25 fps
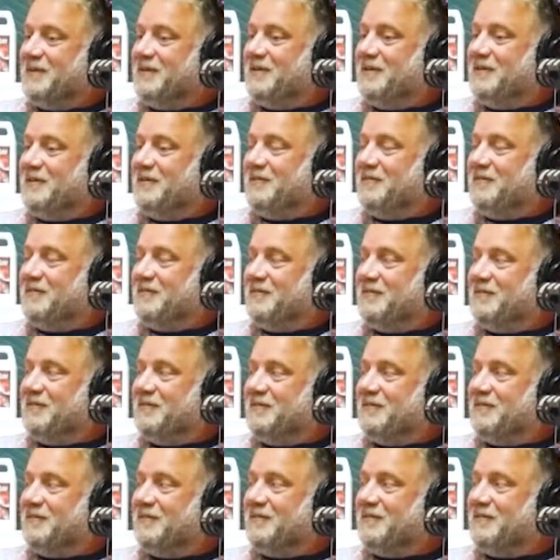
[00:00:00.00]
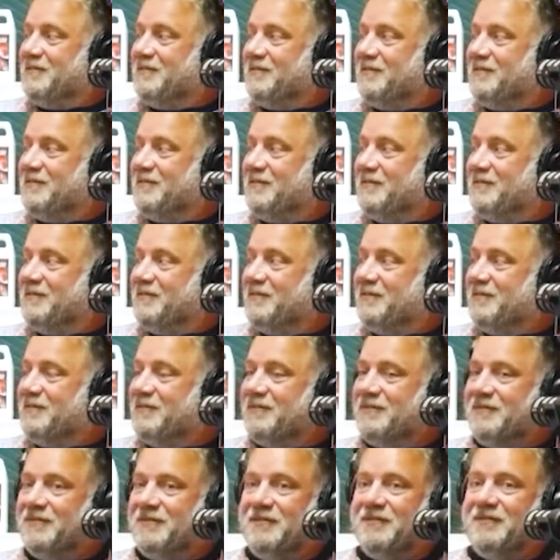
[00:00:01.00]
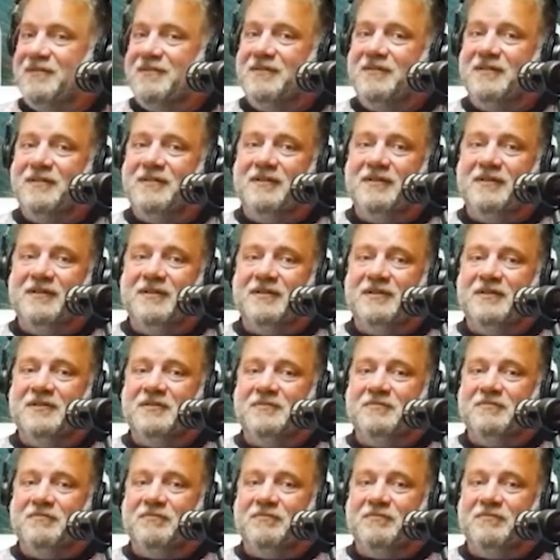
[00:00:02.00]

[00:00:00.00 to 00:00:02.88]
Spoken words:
The person shown says nothing.